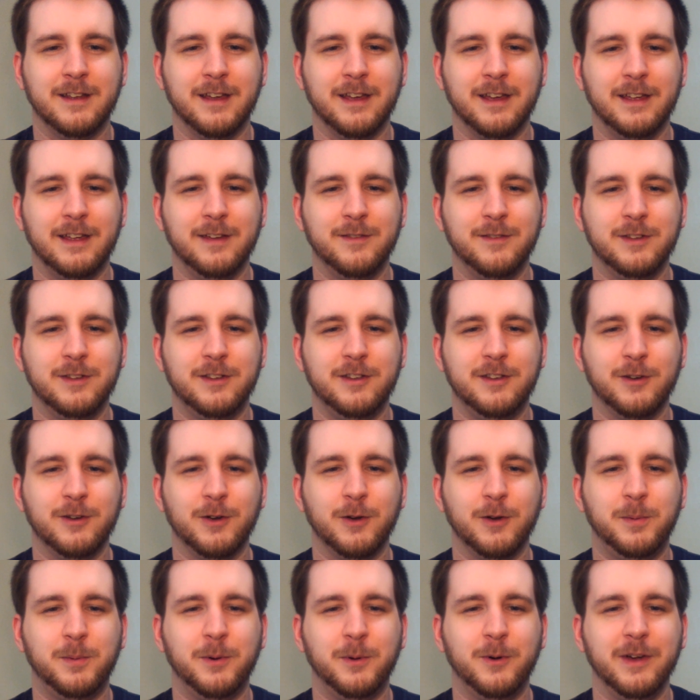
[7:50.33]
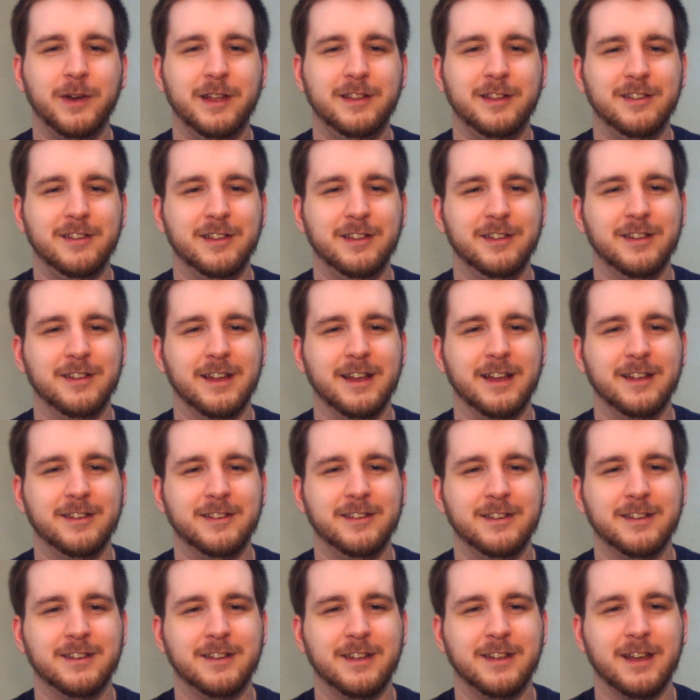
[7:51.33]
I give it zero points, he
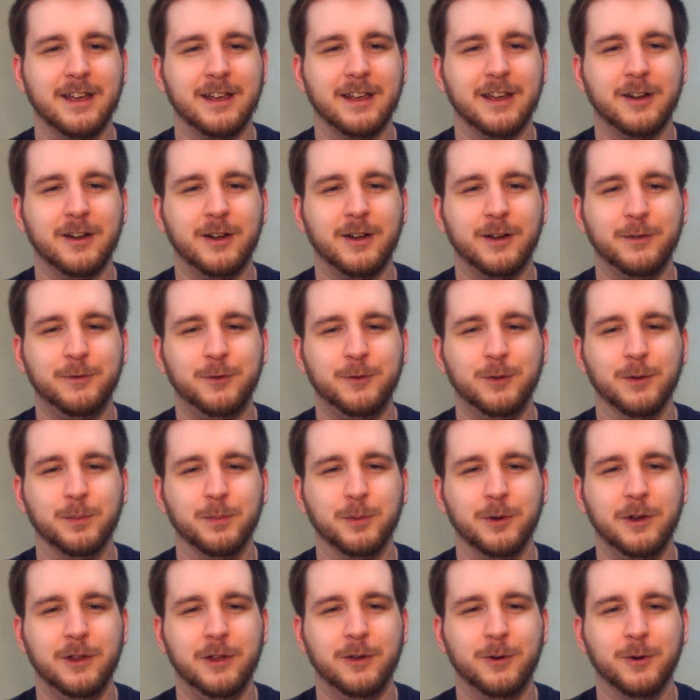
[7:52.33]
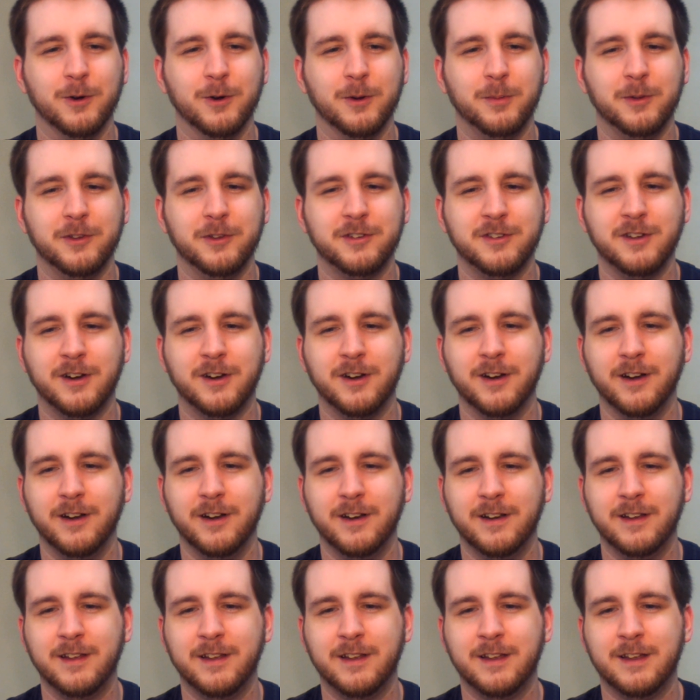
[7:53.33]
says. I got off to a pretty horrible
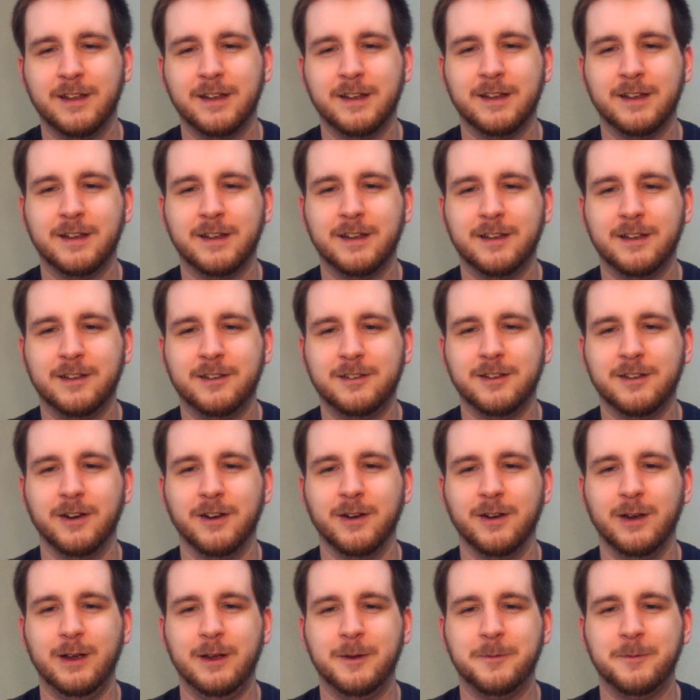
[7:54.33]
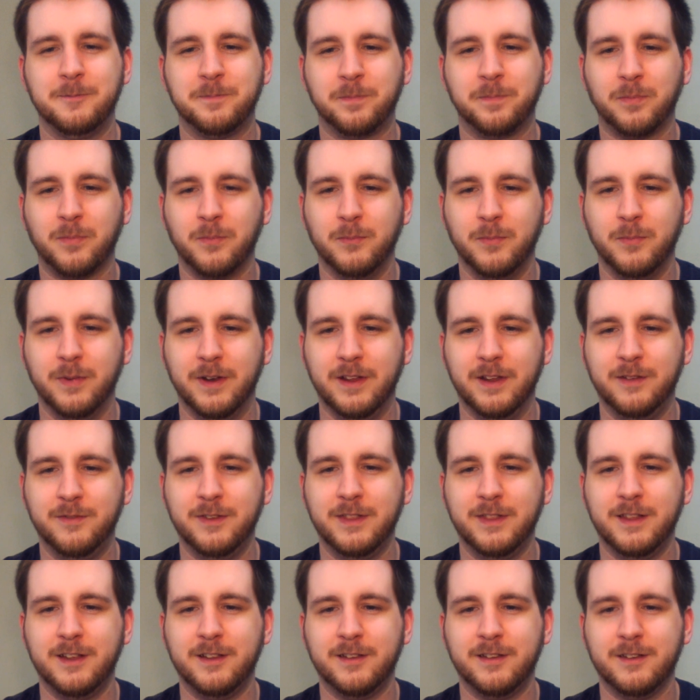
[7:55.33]
start. Sorry, but
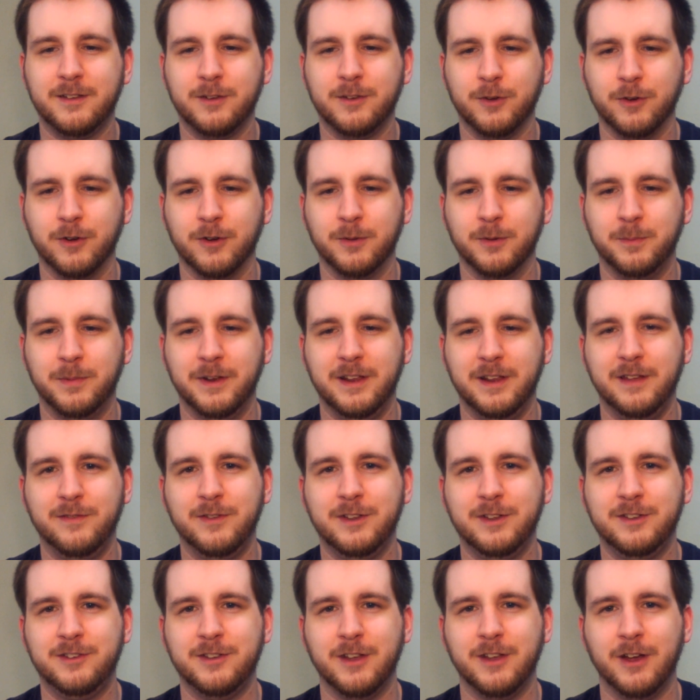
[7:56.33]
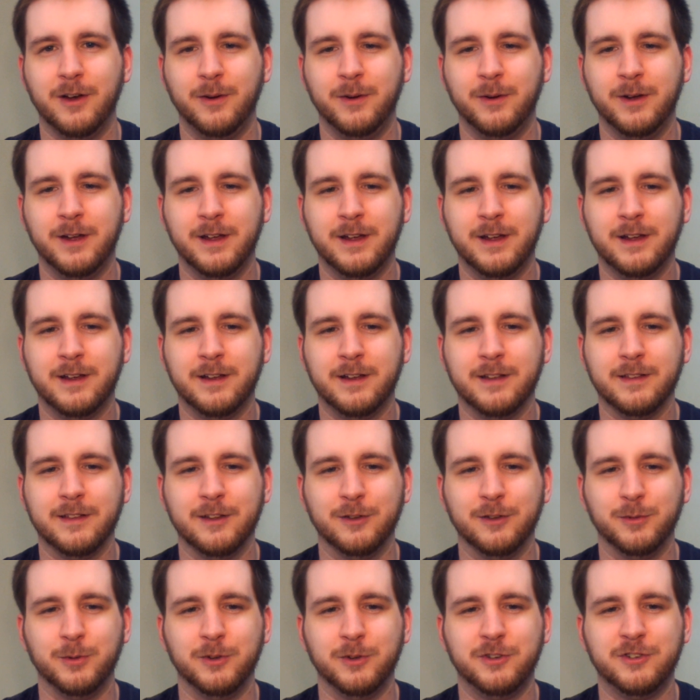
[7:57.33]
even this, er, but even so,
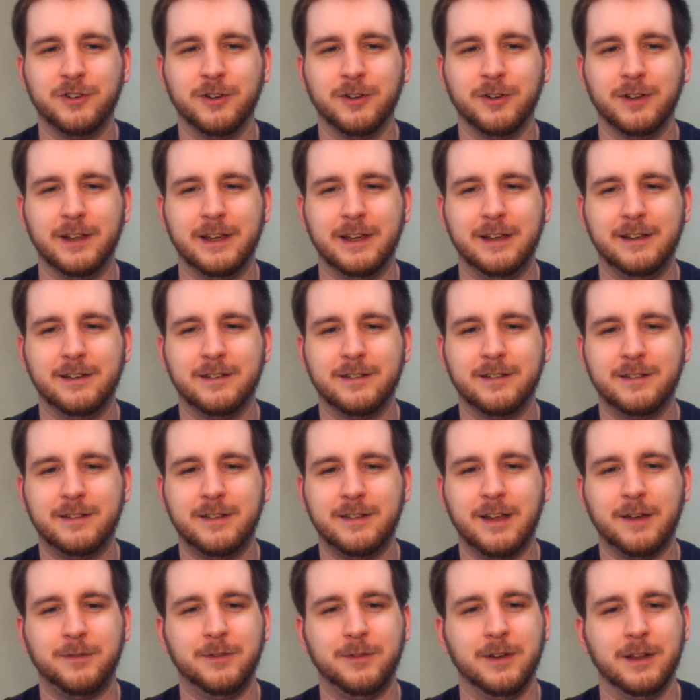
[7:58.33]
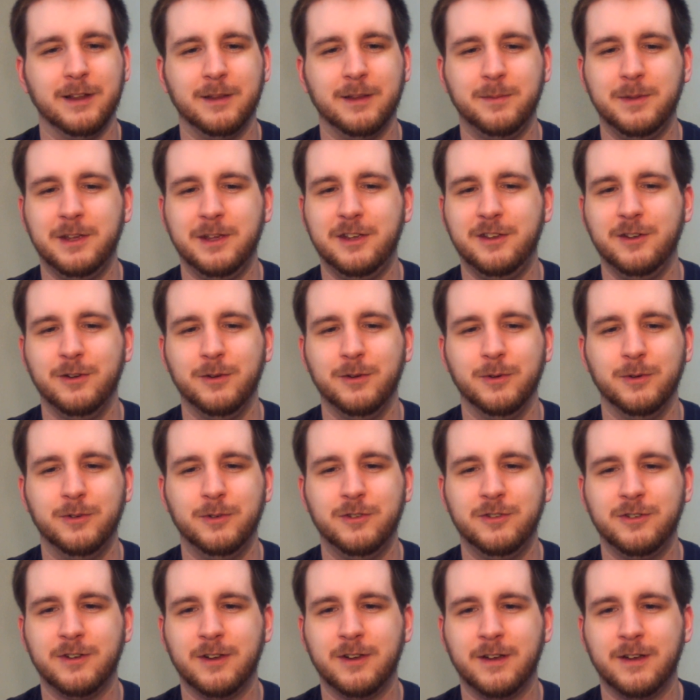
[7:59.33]
this will surely, definitely be
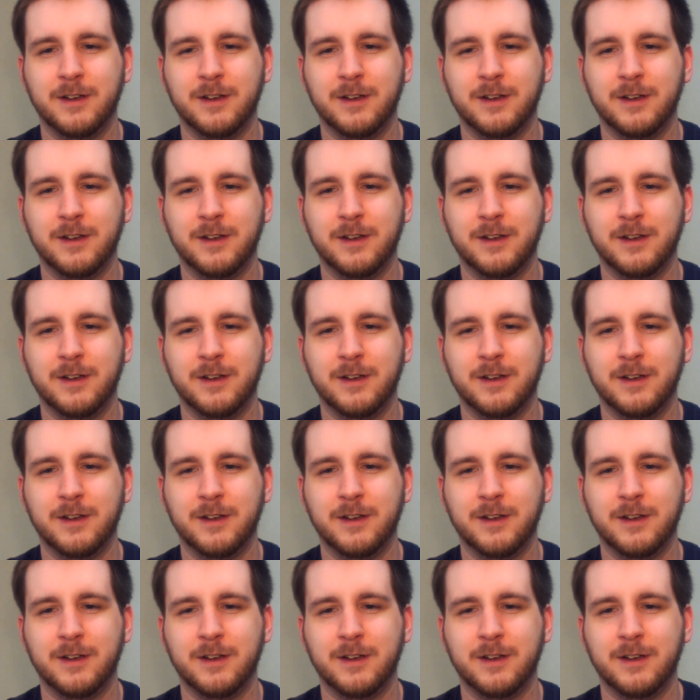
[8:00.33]
huge.